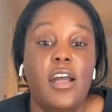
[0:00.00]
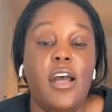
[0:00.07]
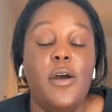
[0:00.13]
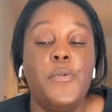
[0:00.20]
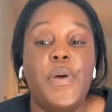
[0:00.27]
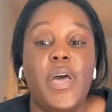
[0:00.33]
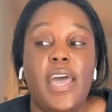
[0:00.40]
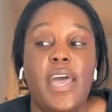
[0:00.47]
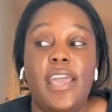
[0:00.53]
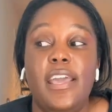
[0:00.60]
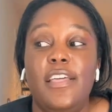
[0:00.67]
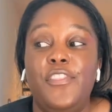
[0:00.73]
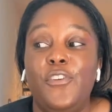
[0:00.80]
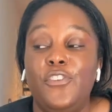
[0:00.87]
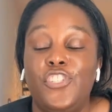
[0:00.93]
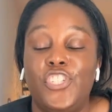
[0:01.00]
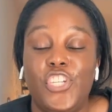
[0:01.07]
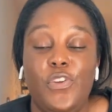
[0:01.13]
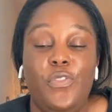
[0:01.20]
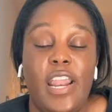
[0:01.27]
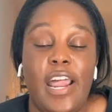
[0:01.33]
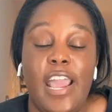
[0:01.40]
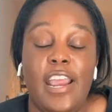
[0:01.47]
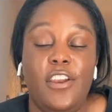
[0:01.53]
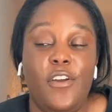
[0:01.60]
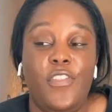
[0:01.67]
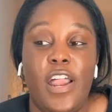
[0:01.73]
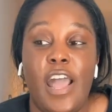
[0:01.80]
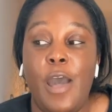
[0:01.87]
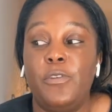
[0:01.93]
but there's two that I know
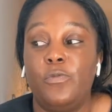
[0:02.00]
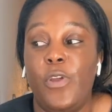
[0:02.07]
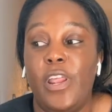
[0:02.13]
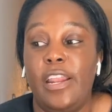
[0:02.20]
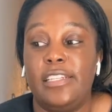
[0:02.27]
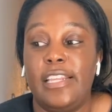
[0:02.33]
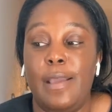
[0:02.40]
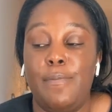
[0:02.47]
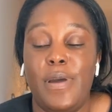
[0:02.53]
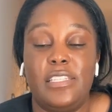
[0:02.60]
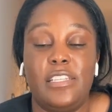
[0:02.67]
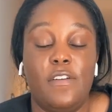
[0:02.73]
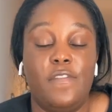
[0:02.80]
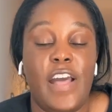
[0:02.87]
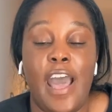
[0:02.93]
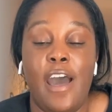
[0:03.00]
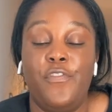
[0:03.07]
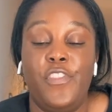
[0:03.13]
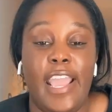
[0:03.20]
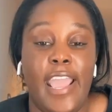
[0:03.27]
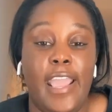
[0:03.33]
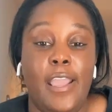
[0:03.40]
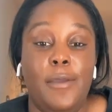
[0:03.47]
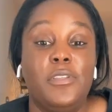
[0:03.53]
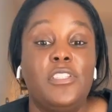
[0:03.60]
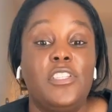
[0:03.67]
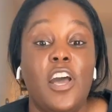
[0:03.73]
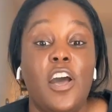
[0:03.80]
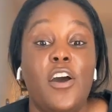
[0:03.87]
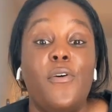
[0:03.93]
that I was ready to take myself out the game.
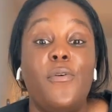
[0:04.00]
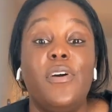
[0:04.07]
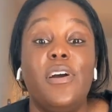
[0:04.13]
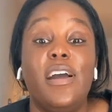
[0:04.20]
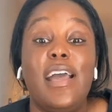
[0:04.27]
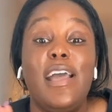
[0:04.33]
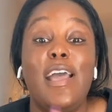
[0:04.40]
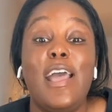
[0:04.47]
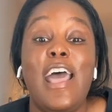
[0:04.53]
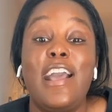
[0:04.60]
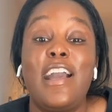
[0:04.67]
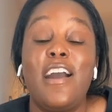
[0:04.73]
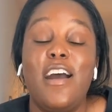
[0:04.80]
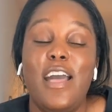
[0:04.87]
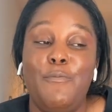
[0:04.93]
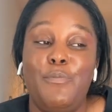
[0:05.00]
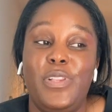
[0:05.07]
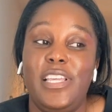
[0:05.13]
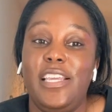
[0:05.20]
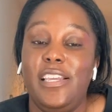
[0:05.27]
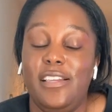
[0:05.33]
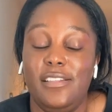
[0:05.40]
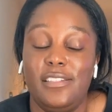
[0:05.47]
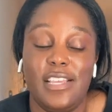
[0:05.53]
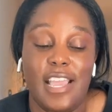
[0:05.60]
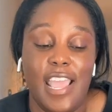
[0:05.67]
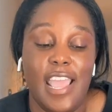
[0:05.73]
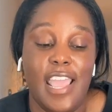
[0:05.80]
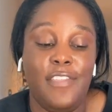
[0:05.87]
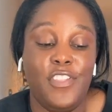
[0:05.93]
So, please
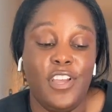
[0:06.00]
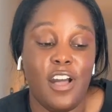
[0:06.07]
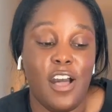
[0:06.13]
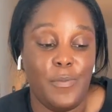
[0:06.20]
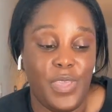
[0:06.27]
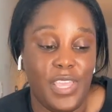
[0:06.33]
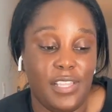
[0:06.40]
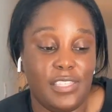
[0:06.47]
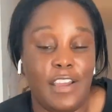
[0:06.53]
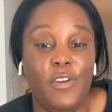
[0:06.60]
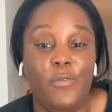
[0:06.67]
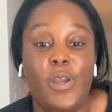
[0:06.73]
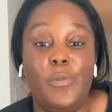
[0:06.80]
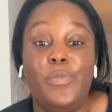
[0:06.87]
in the comments, everyone,